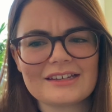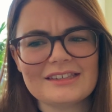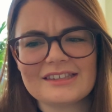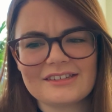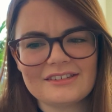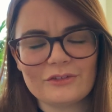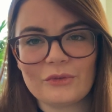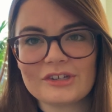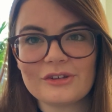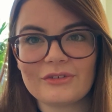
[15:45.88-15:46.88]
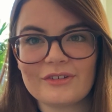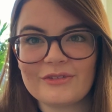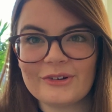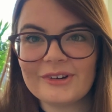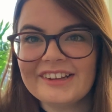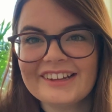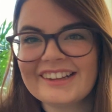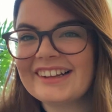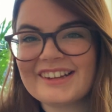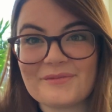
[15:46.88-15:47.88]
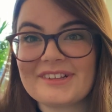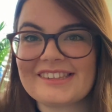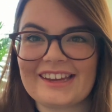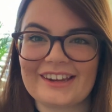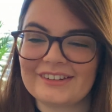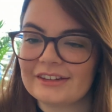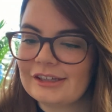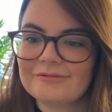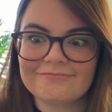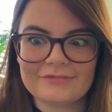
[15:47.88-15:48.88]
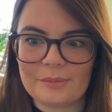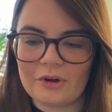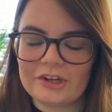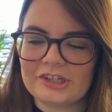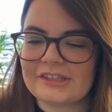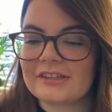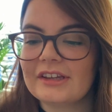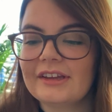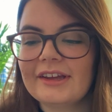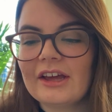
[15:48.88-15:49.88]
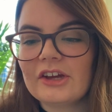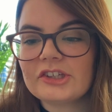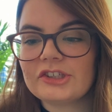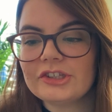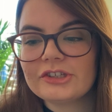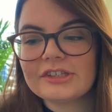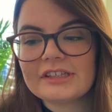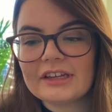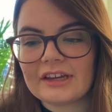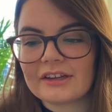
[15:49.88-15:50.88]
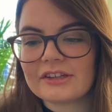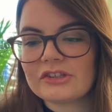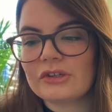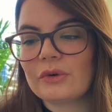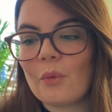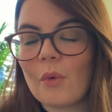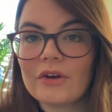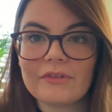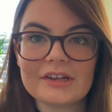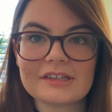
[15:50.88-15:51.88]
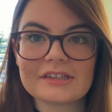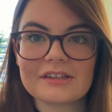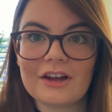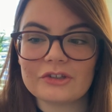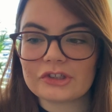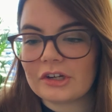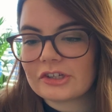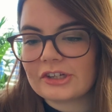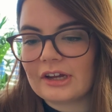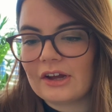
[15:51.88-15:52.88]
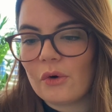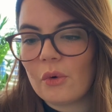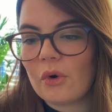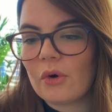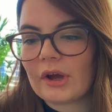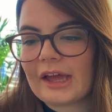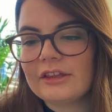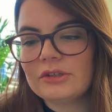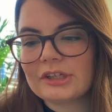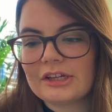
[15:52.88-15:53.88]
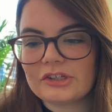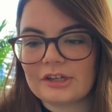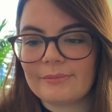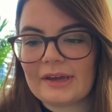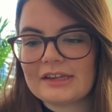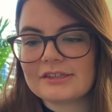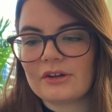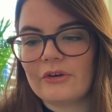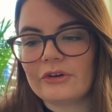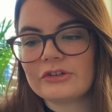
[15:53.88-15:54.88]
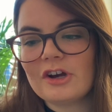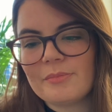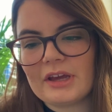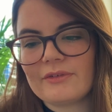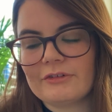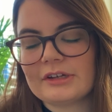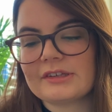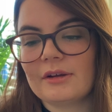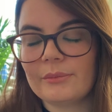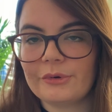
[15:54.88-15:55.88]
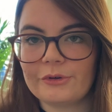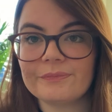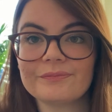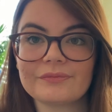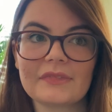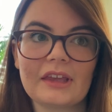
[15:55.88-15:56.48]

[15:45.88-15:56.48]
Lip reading: Zakson1234. Once again, apologies. Should you stick to one writing style or structure, or can you change it based on a topic, for example?